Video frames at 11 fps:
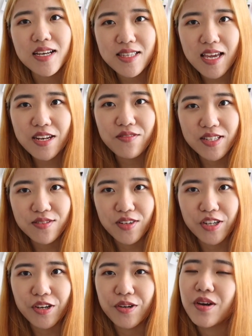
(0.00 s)
that's the end of this
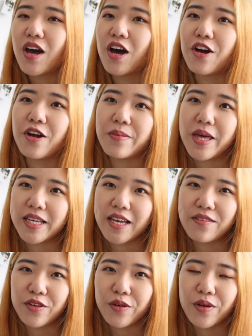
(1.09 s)
video. I hope that
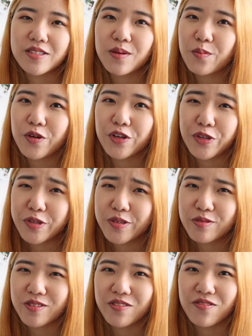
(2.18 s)
gave you somewhat
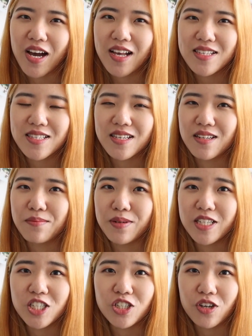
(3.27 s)
useful advice in
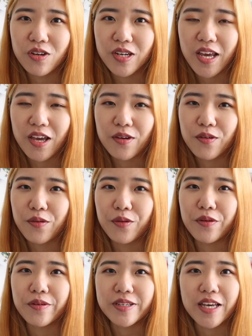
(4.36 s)
bleaching your own hair,
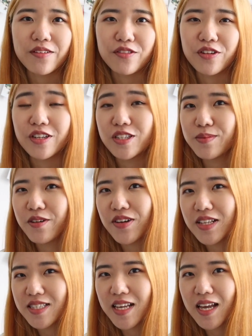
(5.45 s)
or gave you a little bit of
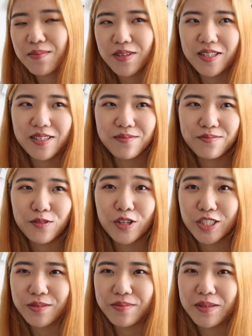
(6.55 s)
entertainment
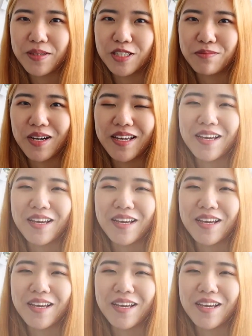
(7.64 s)
watching me bleach my